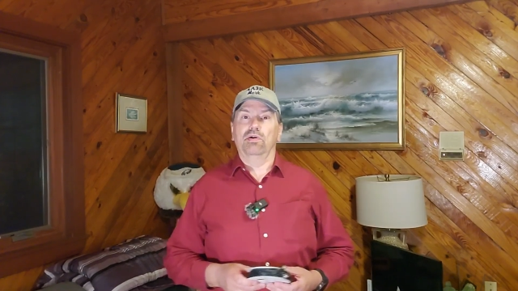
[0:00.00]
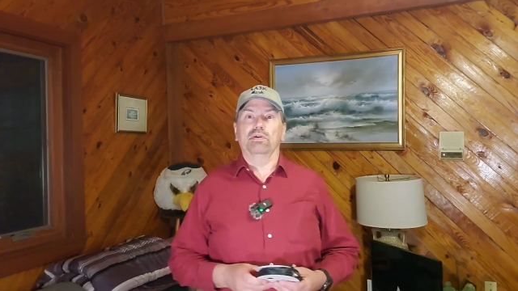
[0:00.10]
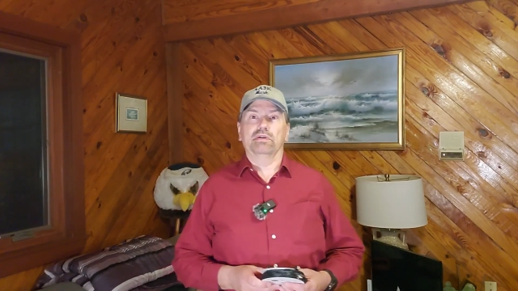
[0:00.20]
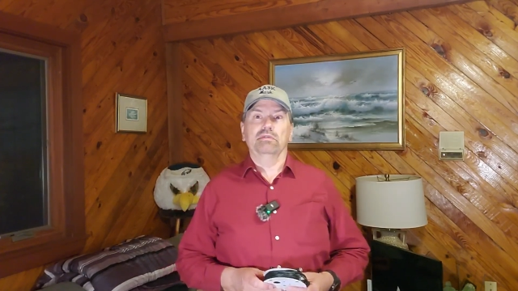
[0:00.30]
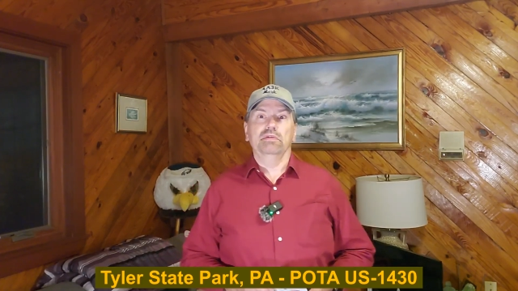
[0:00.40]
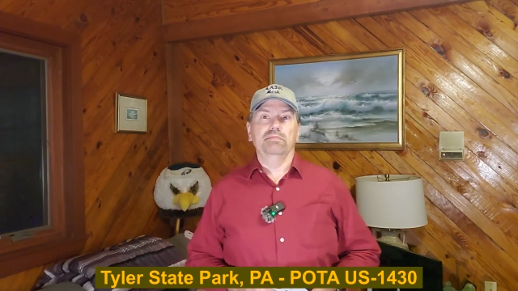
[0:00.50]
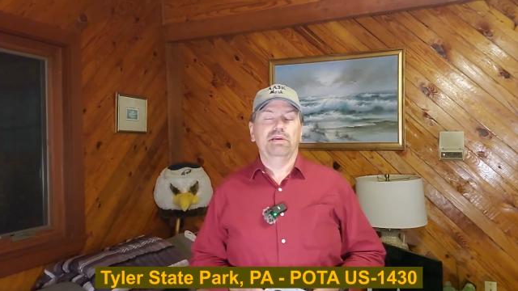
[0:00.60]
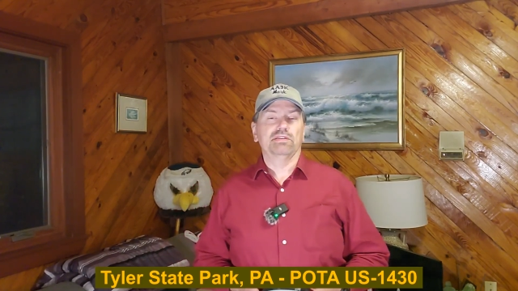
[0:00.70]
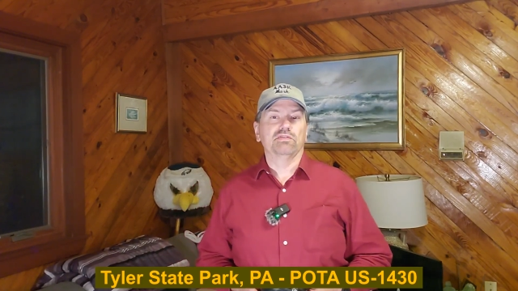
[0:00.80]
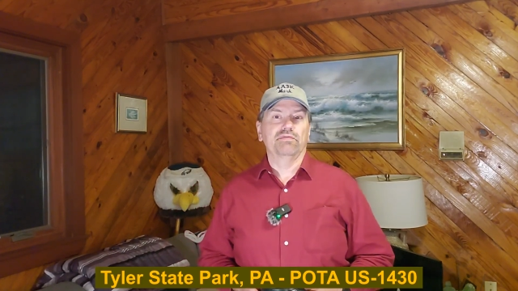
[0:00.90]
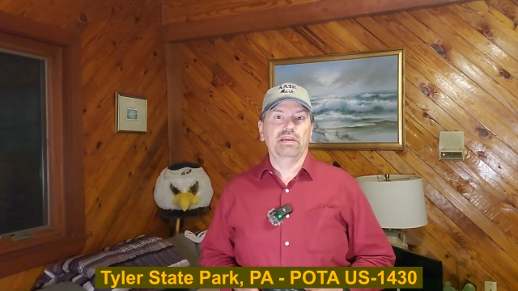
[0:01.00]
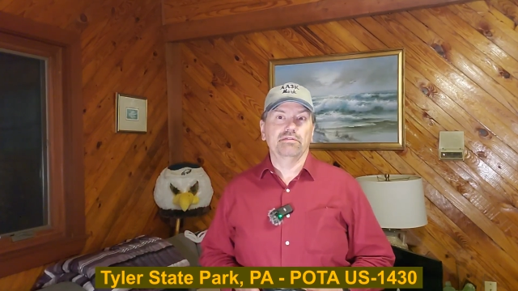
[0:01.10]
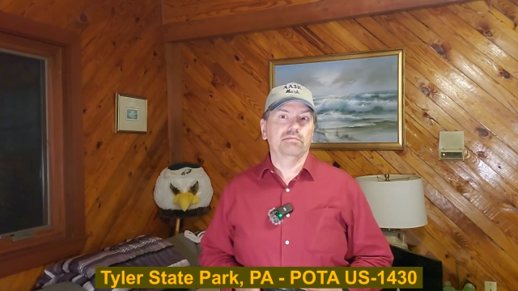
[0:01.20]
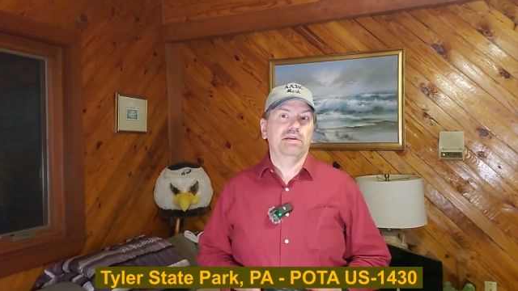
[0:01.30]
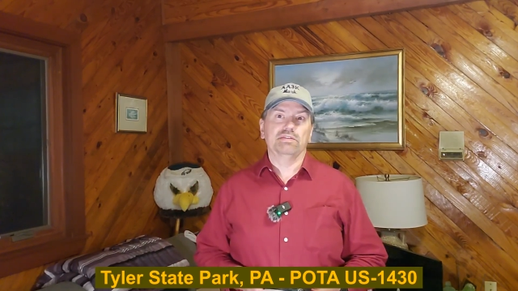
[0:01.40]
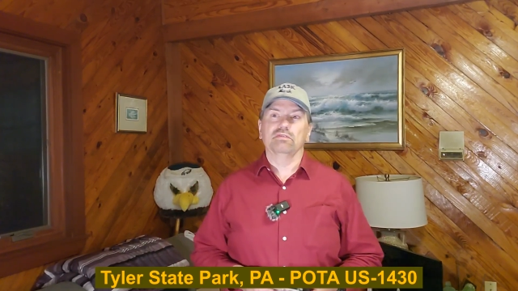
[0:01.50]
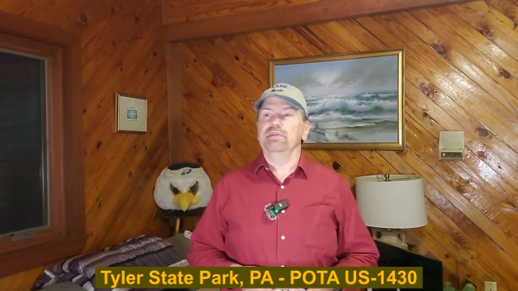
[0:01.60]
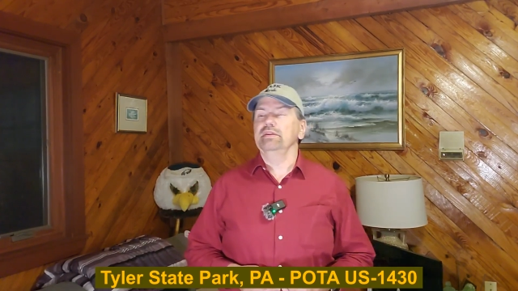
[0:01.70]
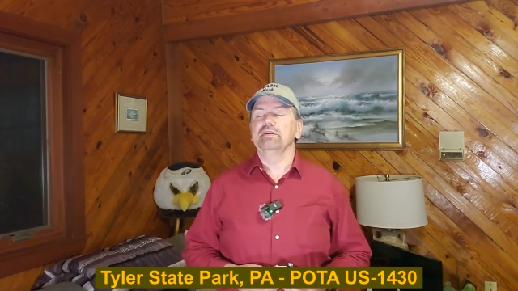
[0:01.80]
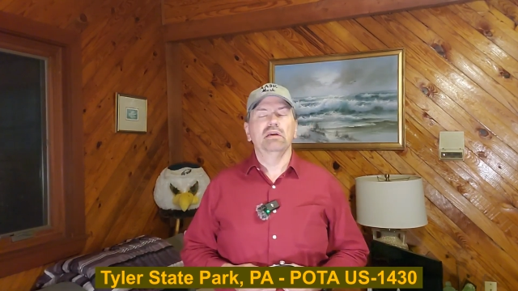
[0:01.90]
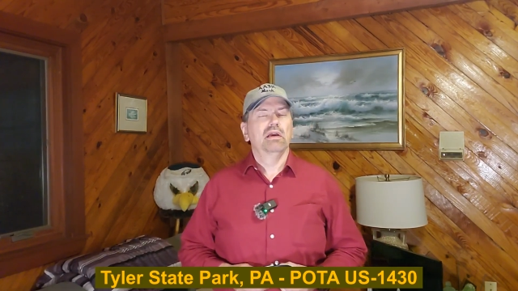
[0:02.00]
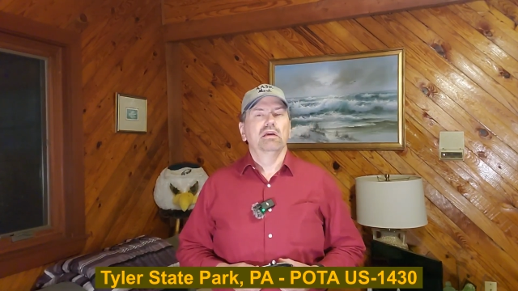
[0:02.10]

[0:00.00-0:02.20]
Park here in Pennsylvania,